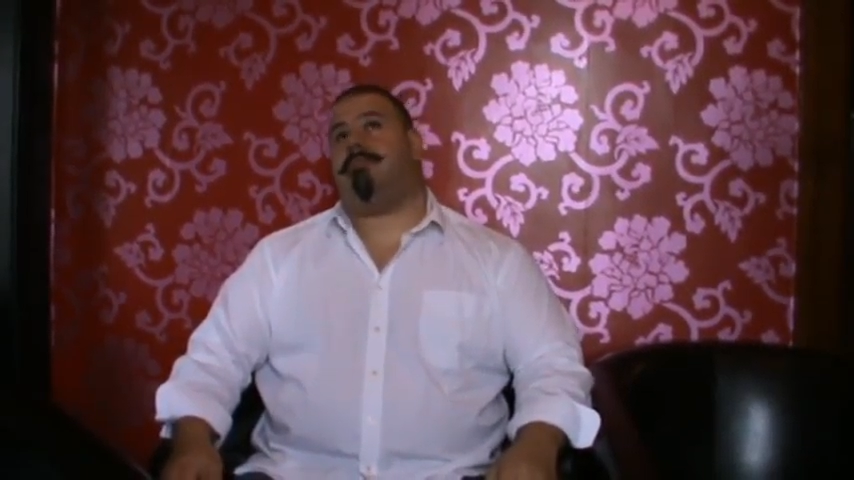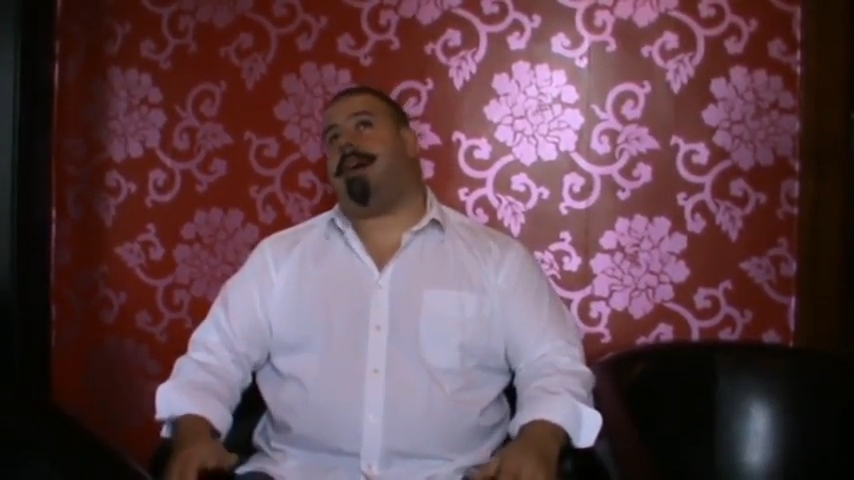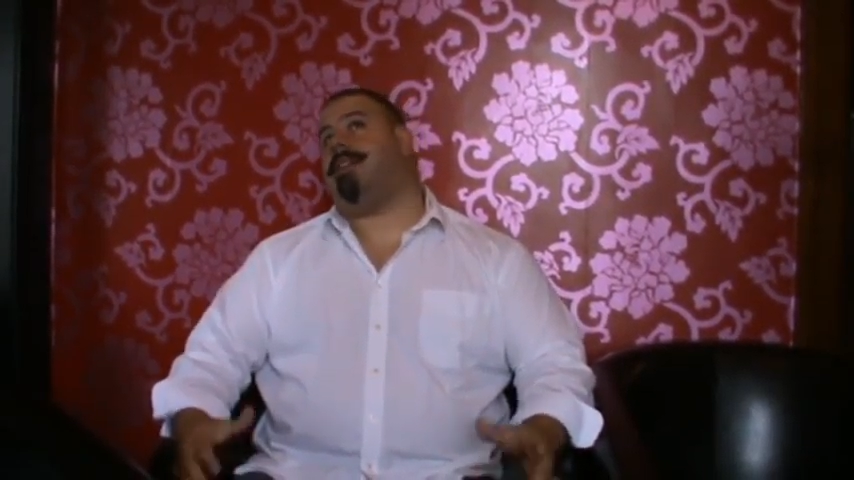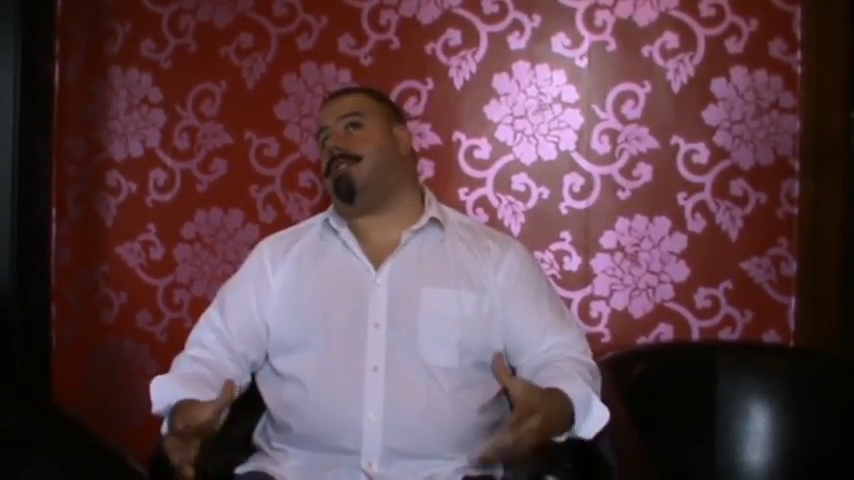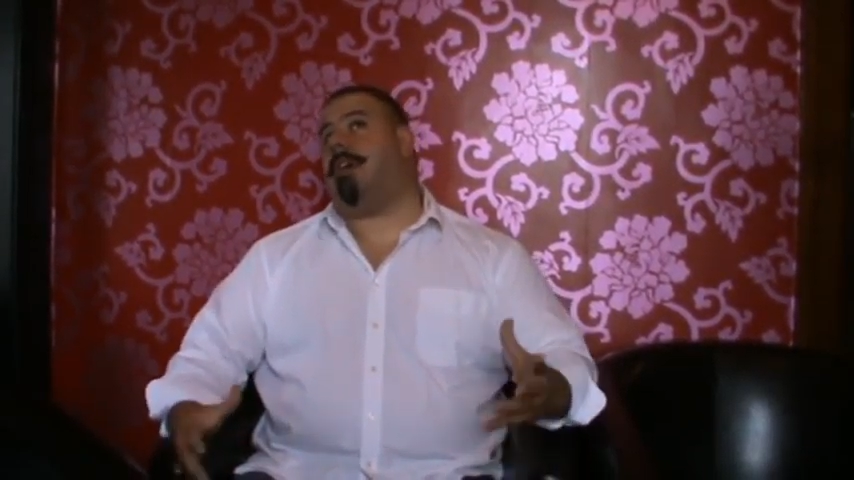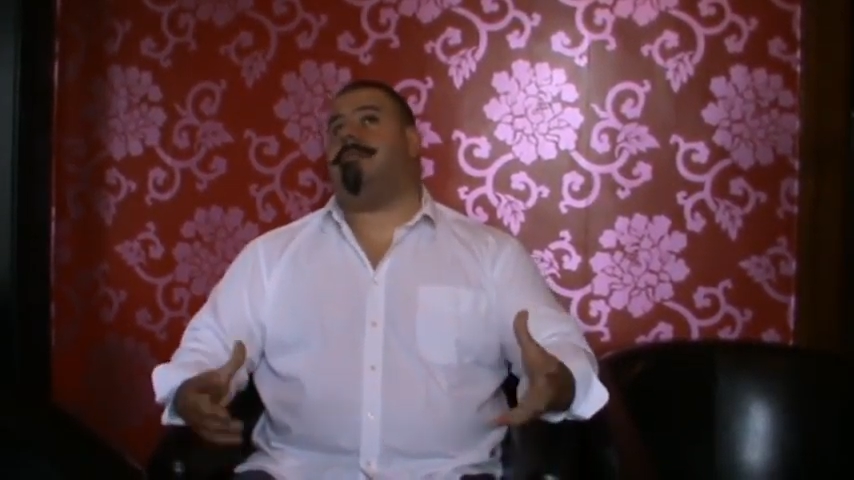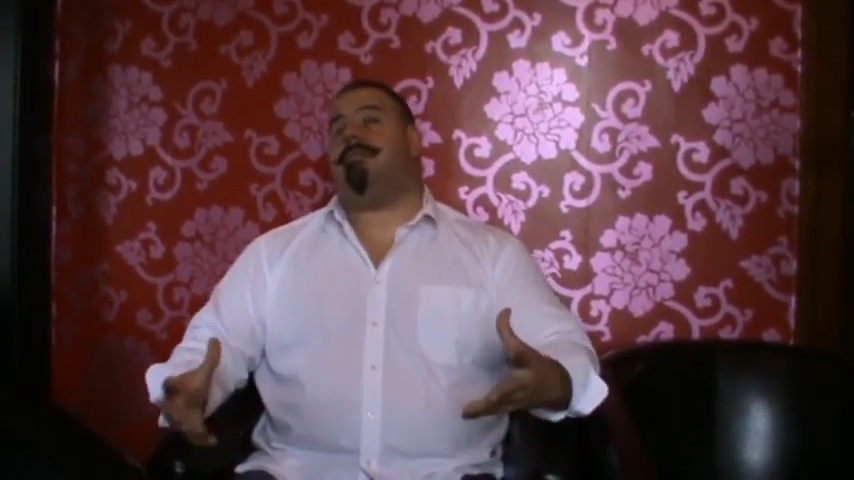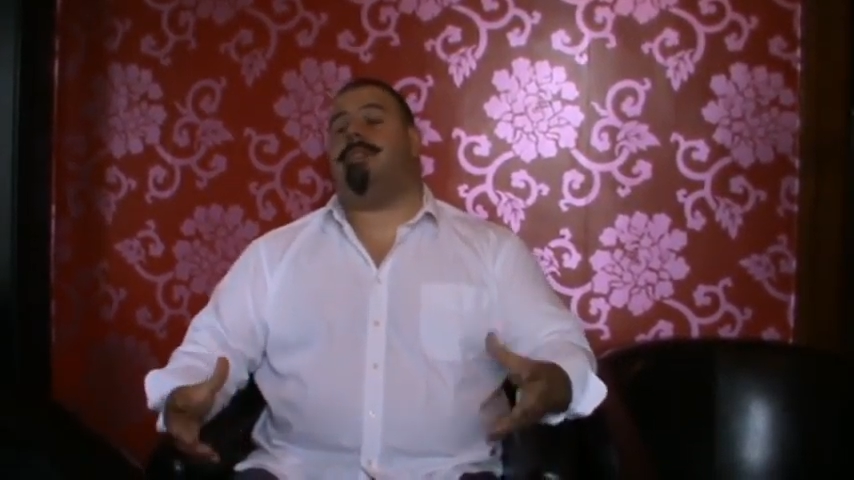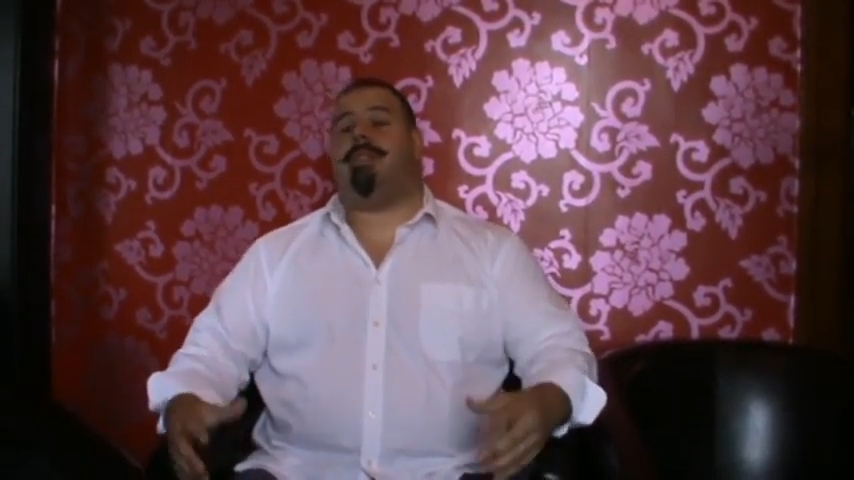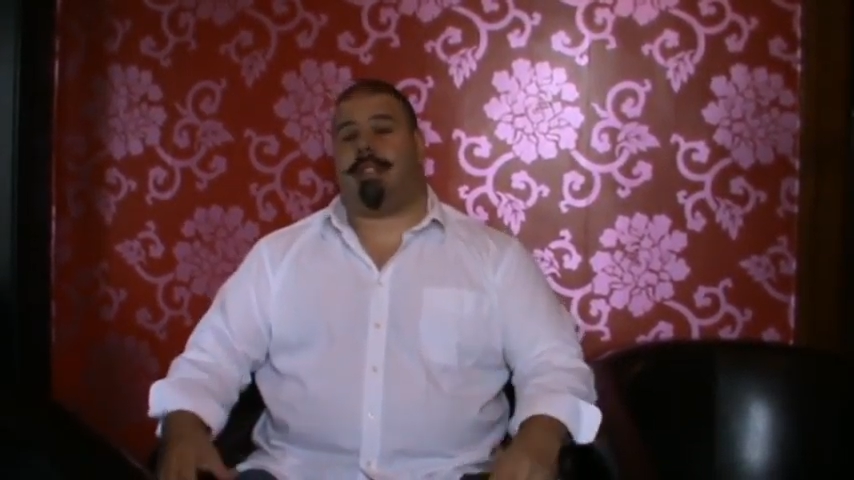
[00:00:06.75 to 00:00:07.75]
matters of
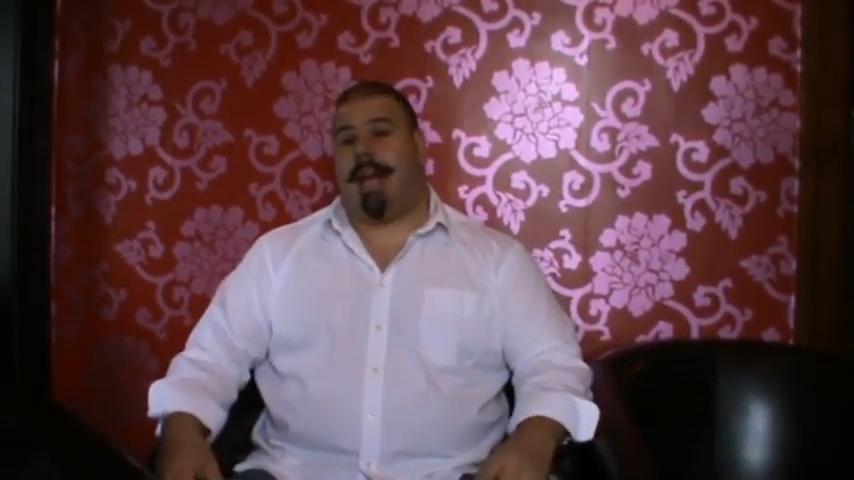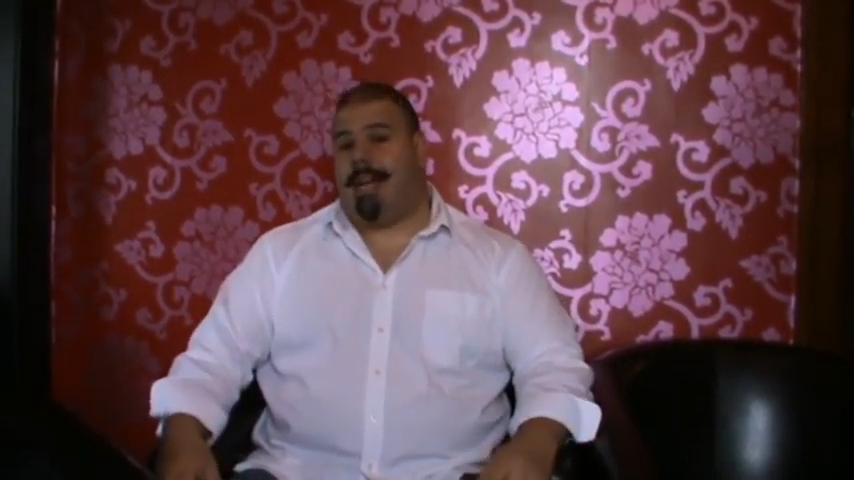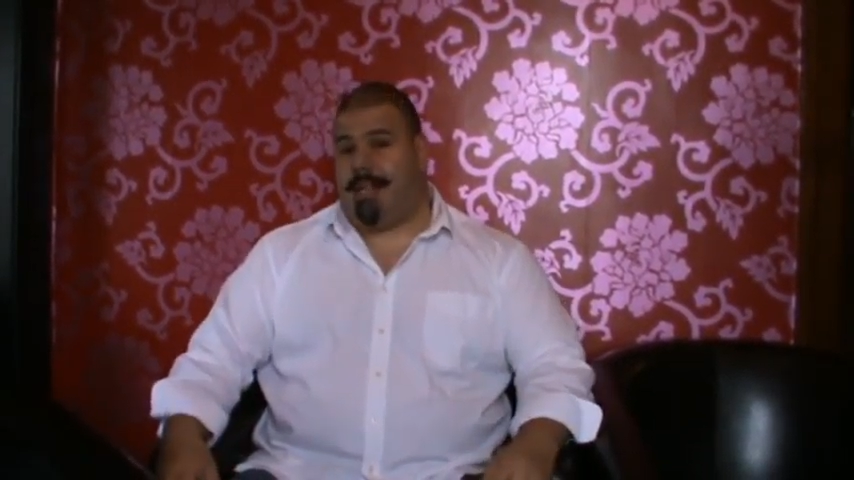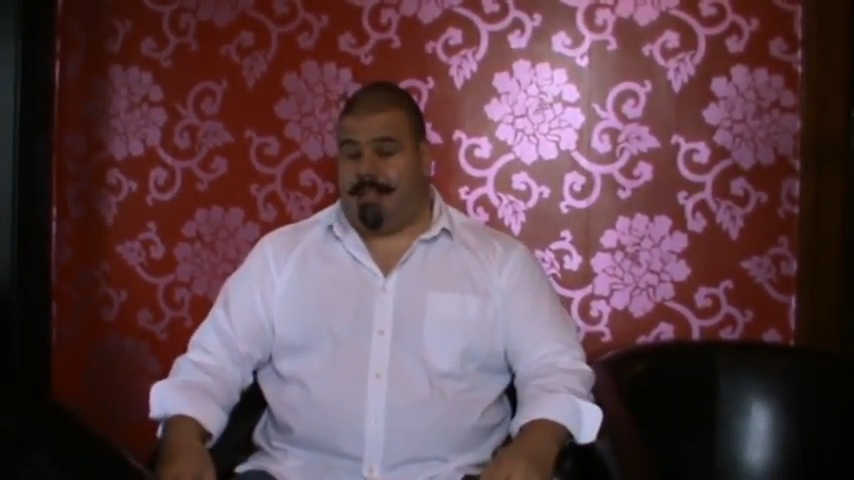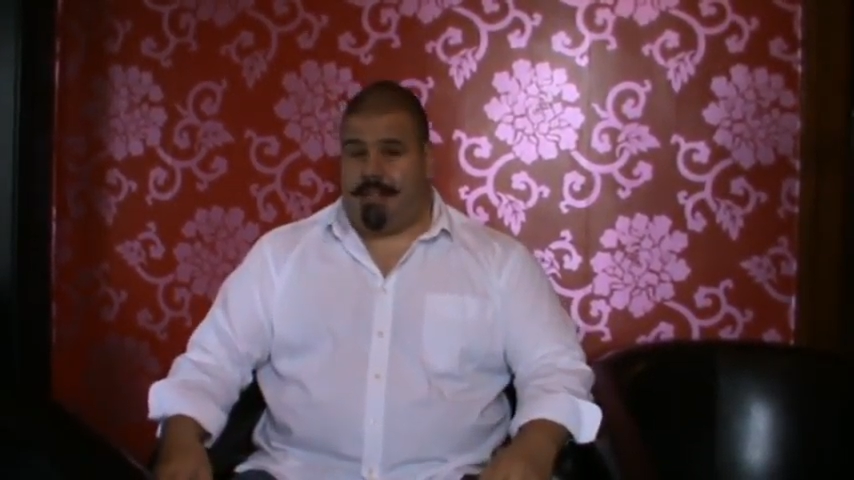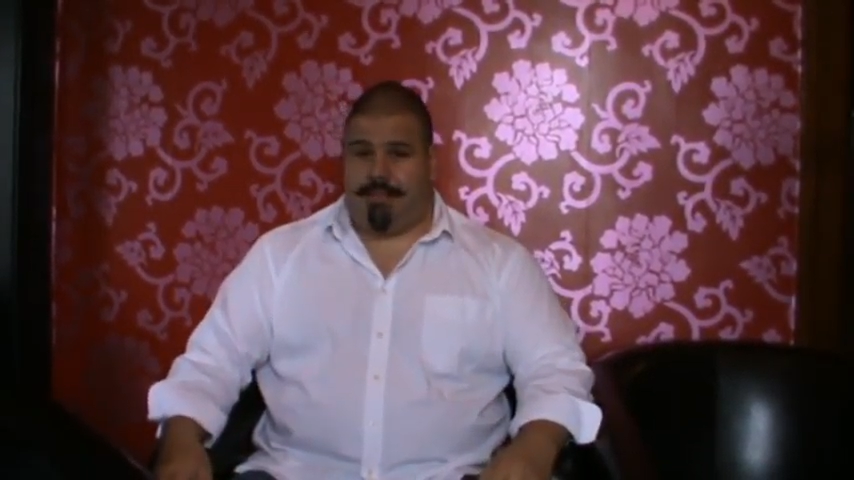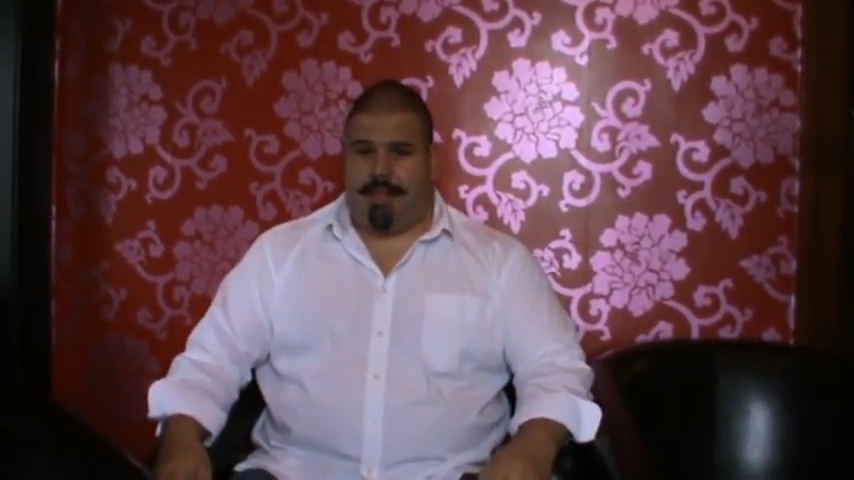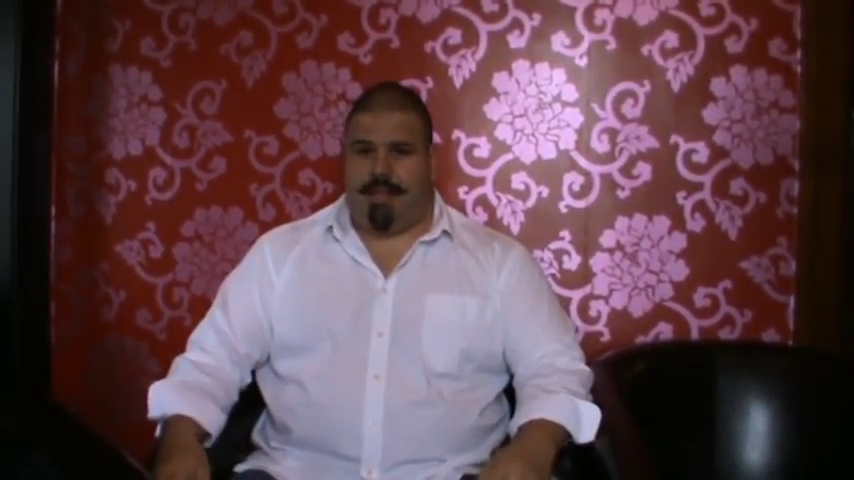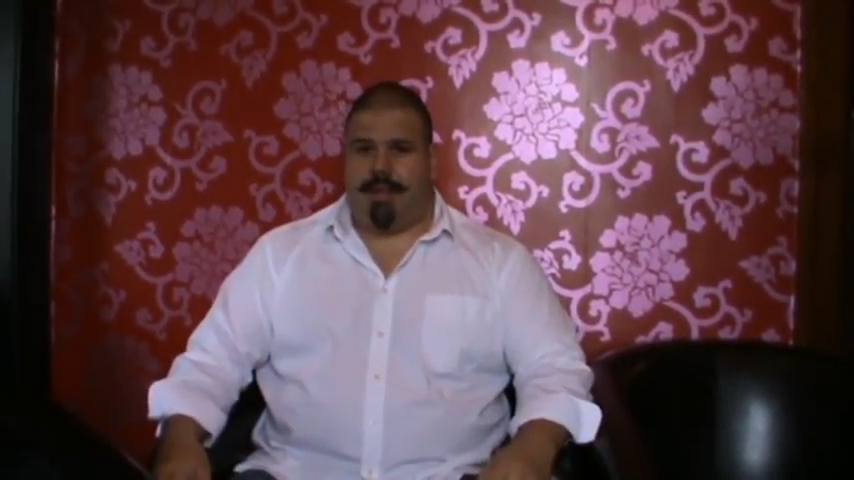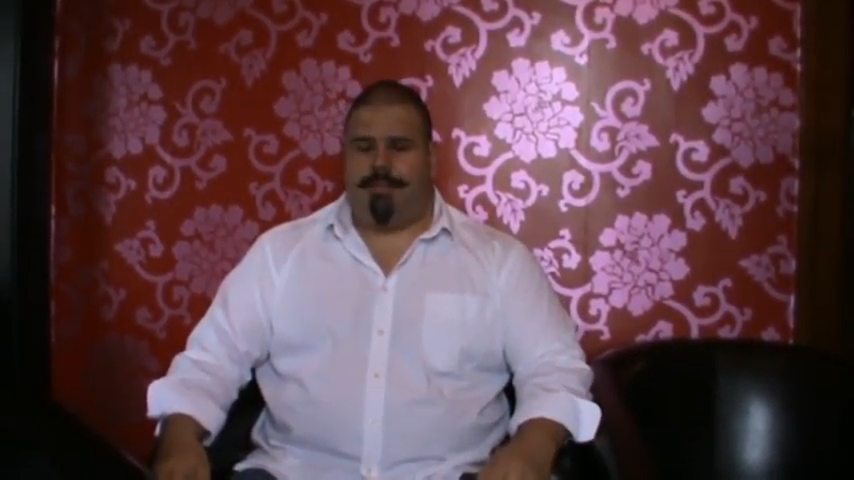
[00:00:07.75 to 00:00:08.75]
first aid in this
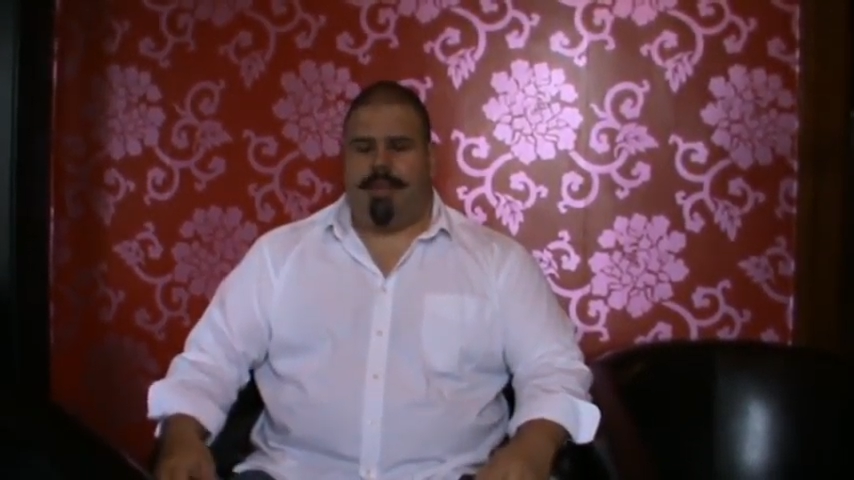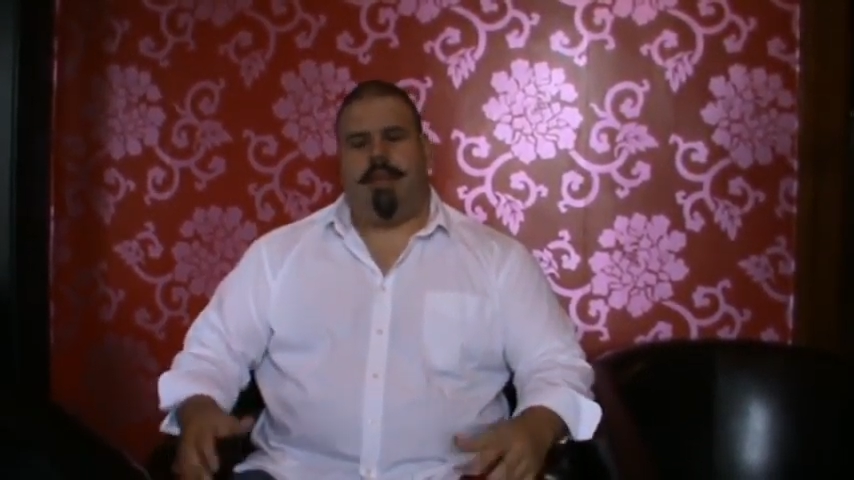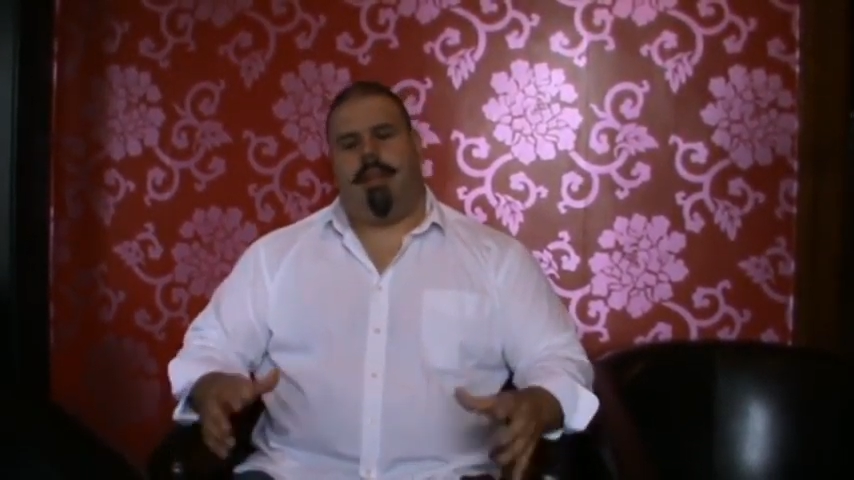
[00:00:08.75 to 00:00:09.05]
video.